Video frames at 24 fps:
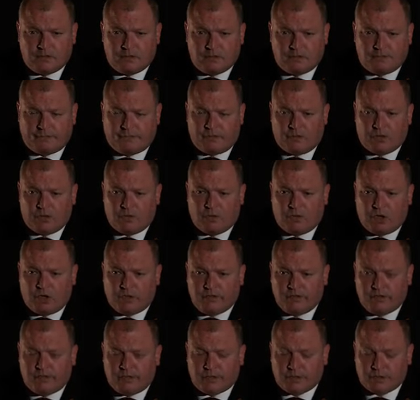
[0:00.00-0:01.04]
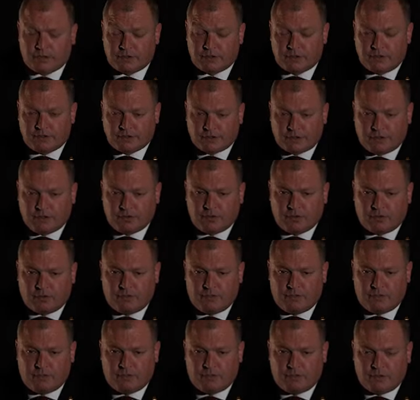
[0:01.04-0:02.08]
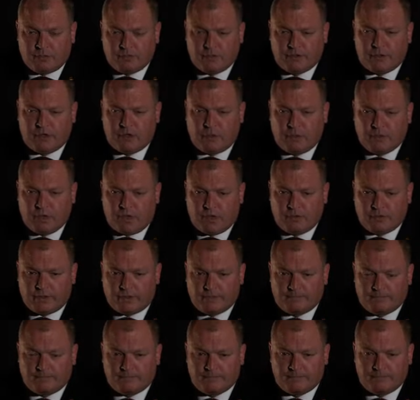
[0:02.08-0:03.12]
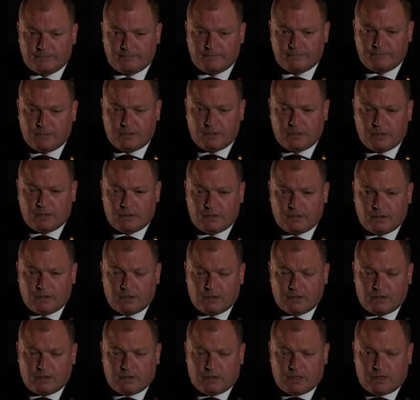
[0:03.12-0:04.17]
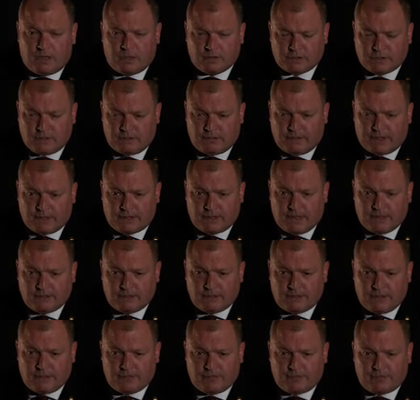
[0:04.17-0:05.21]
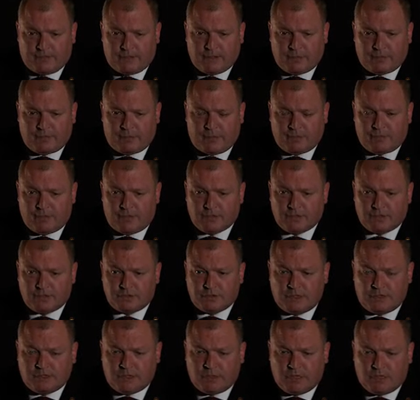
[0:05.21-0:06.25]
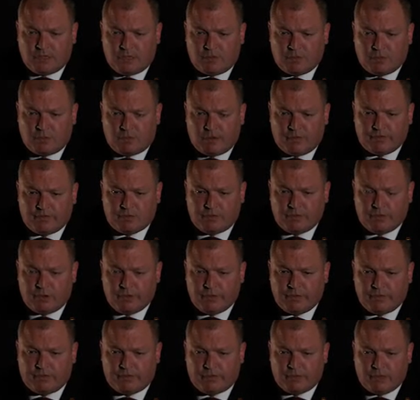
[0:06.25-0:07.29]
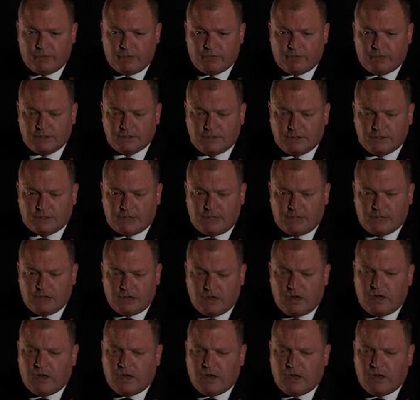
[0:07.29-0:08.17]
The following morning they turned up with a low loader. I was in the back garden getting the final preparations ready and my wife come running through and she said,